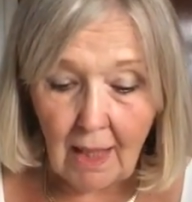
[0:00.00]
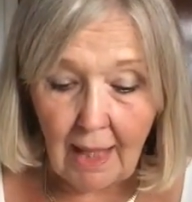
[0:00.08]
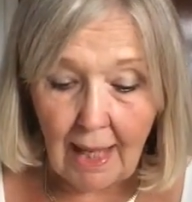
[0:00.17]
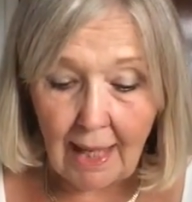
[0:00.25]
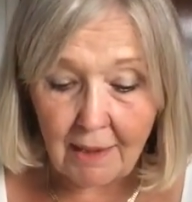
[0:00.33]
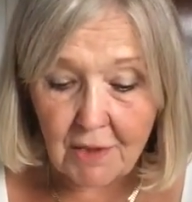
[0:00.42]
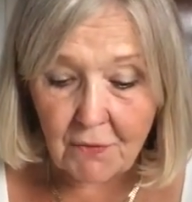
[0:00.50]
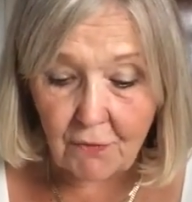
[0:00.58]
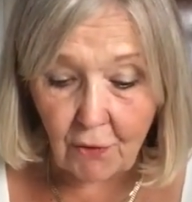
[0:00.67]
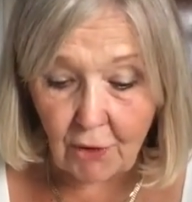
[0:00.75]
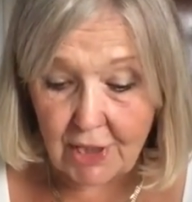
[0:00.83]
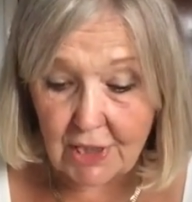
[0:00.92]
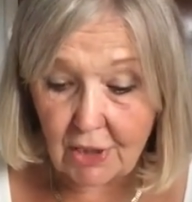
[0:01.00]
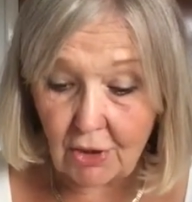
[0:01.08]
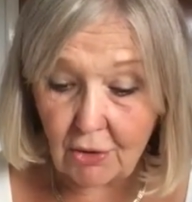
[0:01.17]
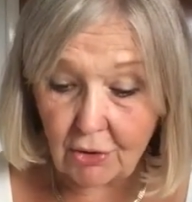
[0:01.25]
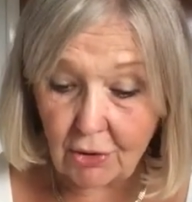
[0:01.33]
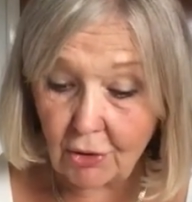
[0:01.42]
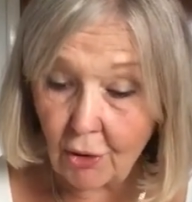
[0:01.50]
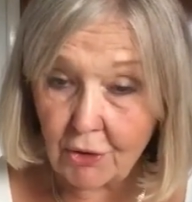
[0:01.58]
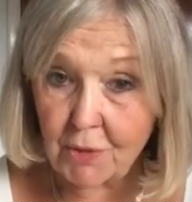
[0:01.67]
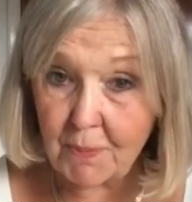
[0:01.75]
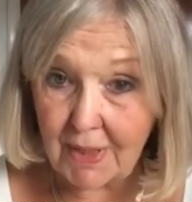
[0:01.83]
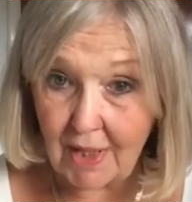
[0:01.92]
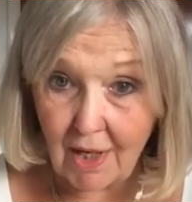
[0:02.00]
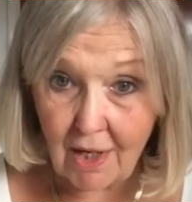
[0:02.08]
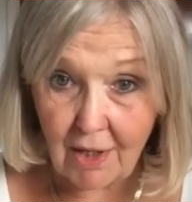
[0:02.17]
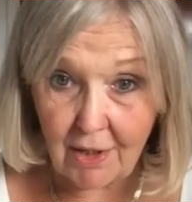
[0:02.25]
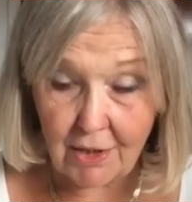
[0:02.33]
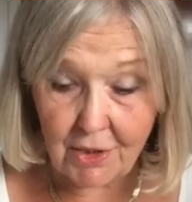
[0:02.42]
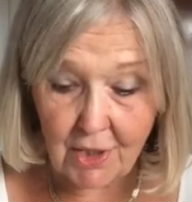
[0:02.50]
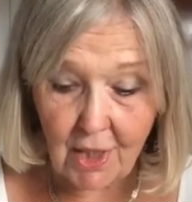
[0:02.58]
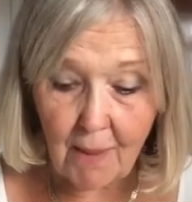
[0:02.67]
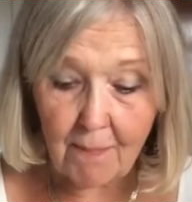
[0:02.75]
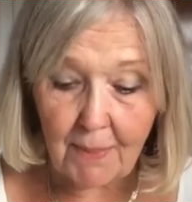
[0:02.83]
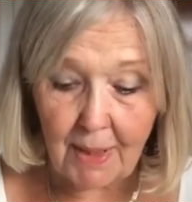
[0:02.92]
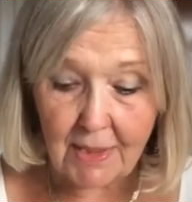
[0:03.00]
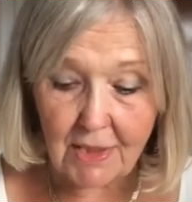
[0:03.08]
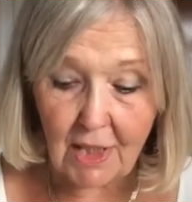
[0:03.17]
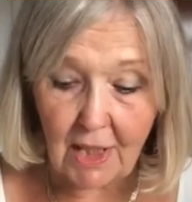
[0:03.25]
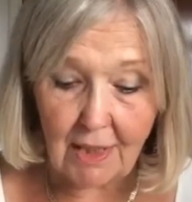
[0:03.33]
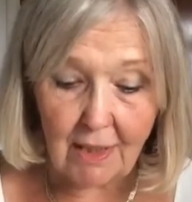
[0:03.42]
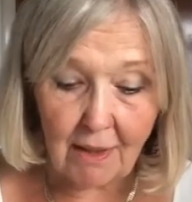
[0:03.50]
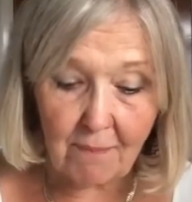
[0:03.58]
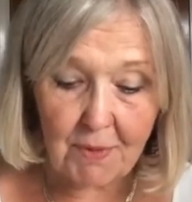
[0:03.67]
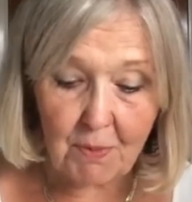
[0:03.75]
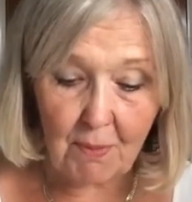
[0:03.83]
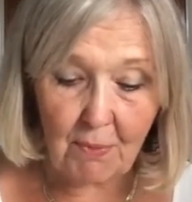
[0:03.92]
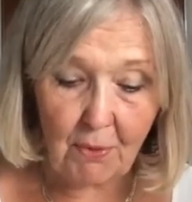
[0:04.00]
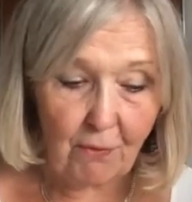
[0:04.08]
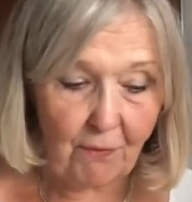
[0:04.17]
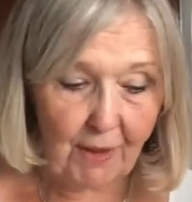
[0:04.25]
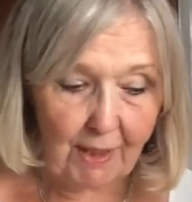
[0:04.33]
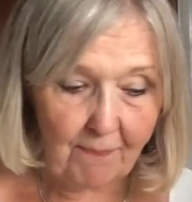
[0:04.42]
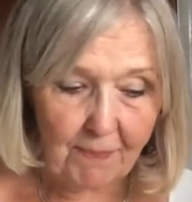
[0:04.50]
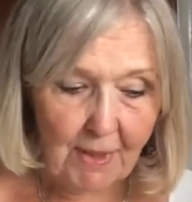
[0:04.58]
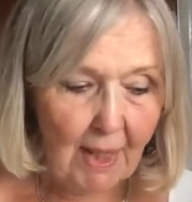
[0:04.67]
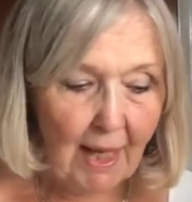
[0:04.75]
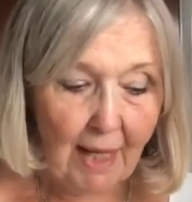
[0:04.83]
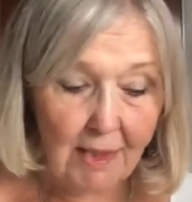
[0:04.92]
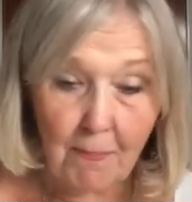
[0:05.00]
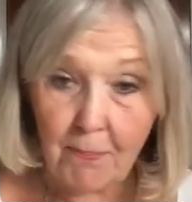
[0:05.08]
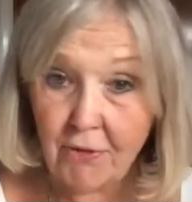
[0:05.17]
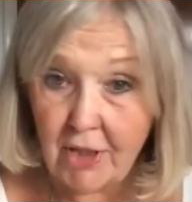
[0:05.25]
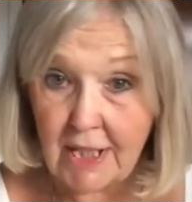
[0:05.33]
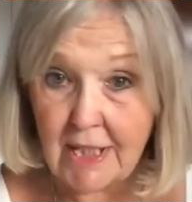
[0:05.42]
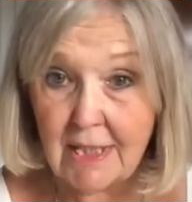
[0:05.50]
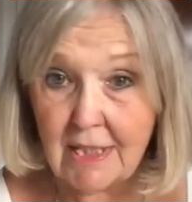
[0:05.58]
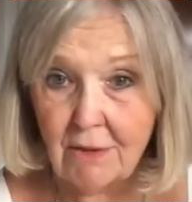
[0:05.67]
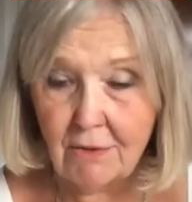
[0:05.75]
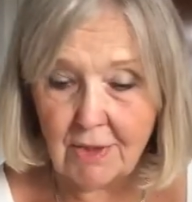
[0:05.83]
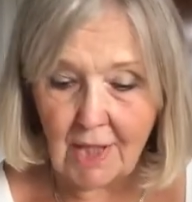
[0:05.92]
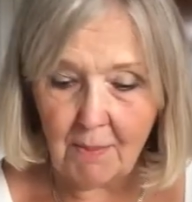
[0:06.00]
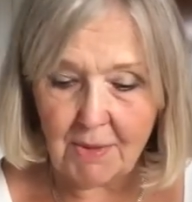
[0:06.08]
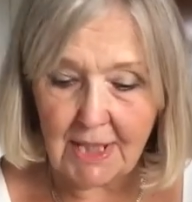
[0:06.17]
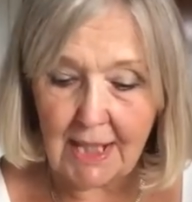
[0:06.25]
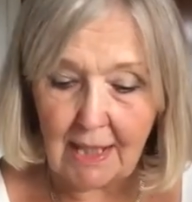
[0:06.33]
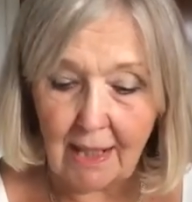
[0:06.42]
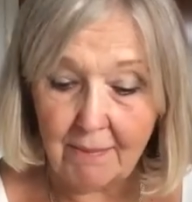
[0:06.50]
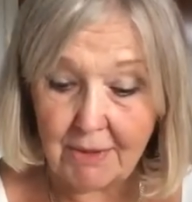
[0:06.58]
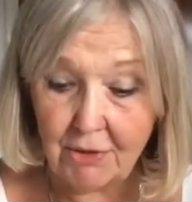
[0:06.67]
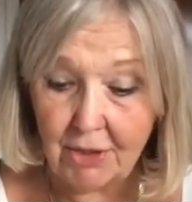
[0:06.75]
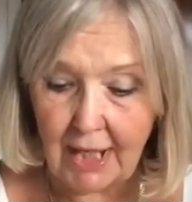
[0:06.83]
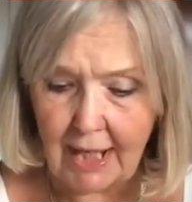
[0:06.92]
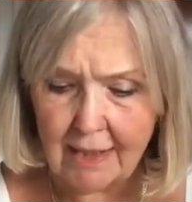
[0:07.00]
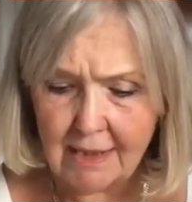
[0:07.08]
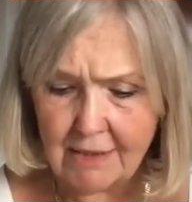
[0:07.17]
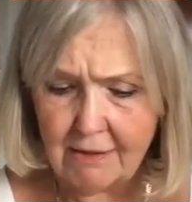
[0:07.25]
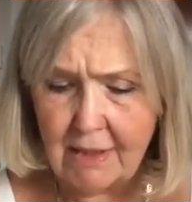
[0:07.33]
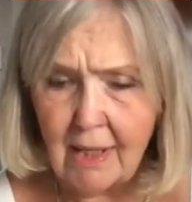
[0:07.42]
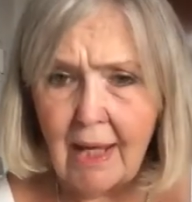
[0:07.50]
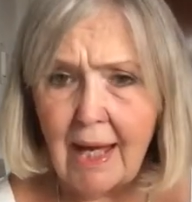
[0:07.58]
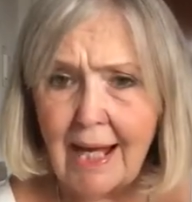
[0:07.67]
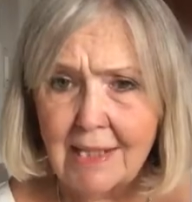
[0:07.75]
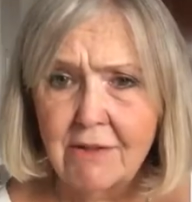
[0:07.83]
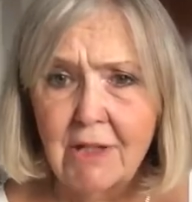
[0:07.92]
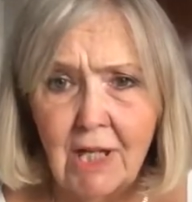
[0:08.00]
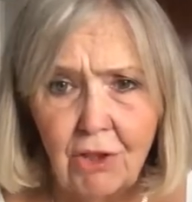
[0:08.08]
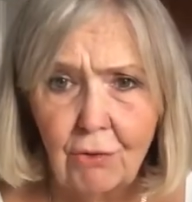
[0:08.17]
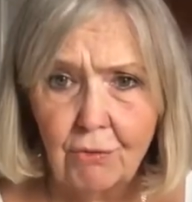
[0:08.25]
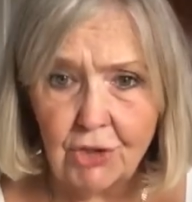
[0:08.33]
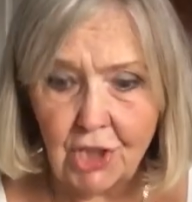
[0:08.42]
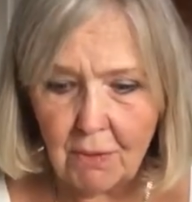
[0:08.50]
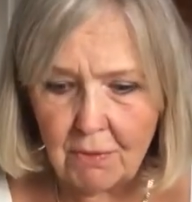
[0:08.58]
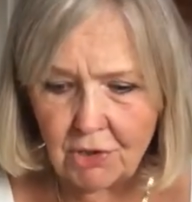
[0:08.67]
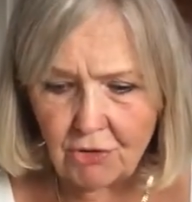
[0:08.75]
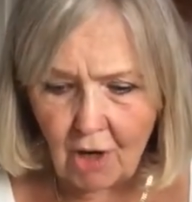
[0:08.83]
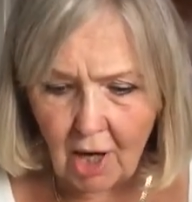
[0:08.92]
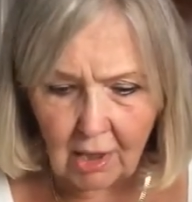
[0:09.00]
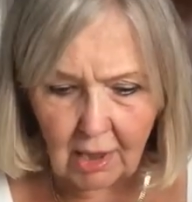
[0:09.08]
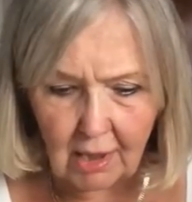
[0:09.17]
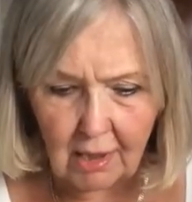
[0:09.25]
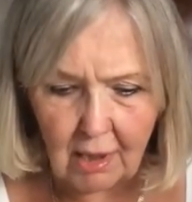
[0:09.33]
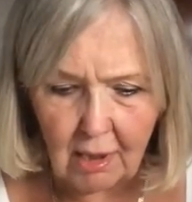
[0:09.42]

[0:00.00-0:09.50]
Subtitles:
Hannah's voice could not be heard, but her lips were moving. And the priest, whose name was Eli, was looking at her and he thought she was drunk.